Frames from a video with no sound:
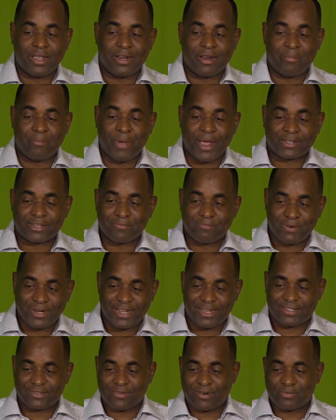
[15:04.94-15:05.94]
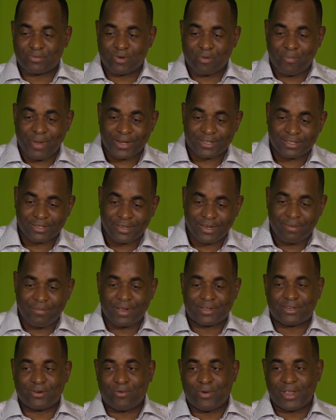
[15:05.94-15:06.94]
a better place, or in a
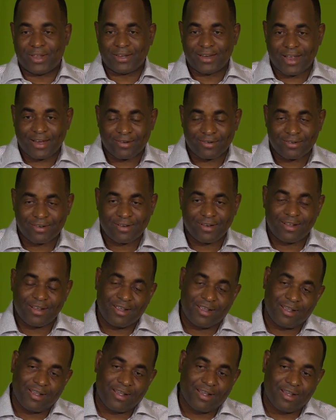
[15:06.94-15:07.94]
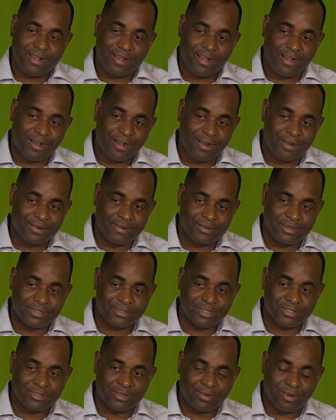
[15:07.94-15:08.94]
better way than
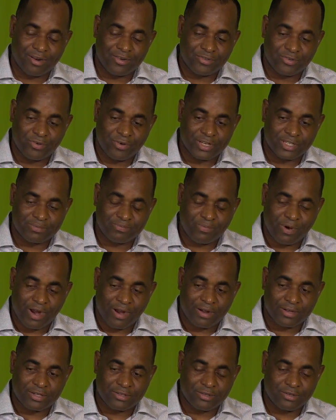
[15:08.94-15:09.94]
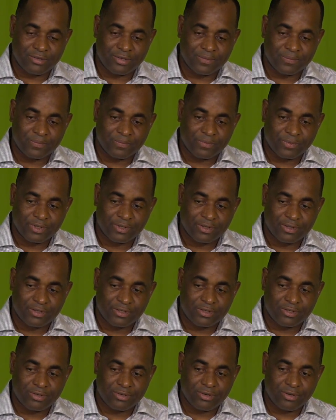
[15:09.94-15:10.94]
the country was prior to
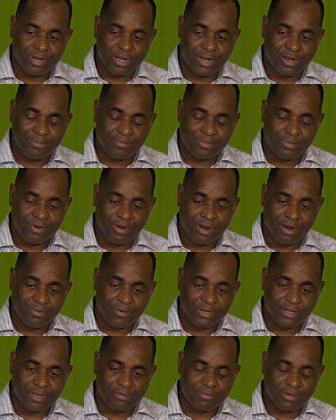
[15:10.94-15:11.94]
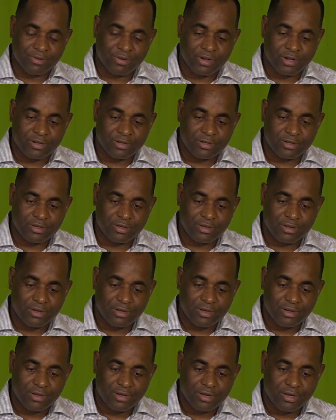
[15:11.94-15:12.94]
Hurricane Maria.
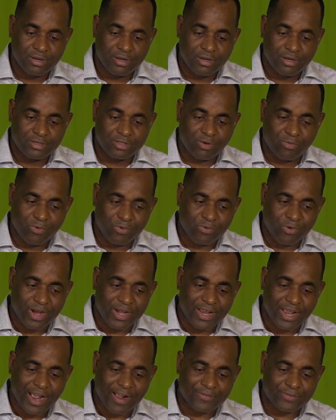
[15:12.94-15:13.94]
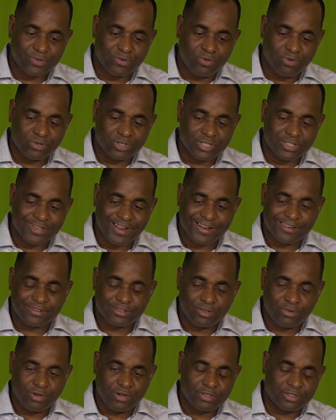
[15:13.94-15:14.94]
So we really have to start
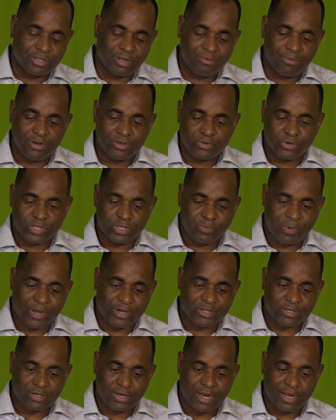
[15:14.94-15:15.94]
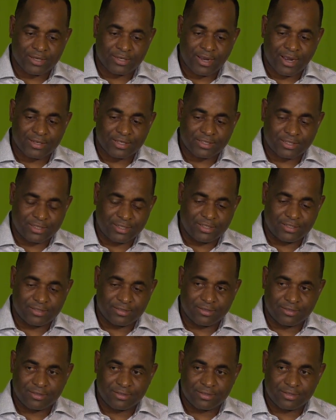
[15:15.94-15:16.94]
doing some introspection as
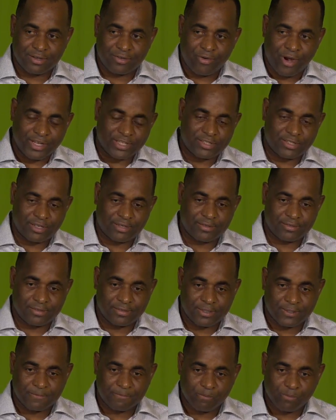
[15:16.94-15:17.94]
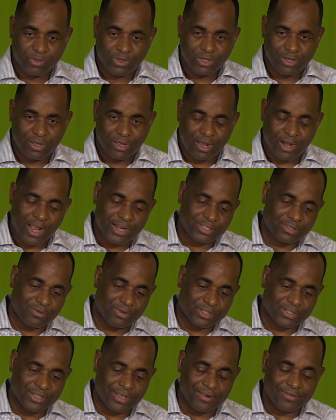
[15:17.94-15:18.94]
citizens and residents, and ask
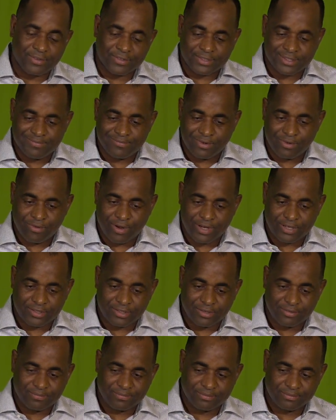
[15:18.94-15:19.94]
ourselves a simple question: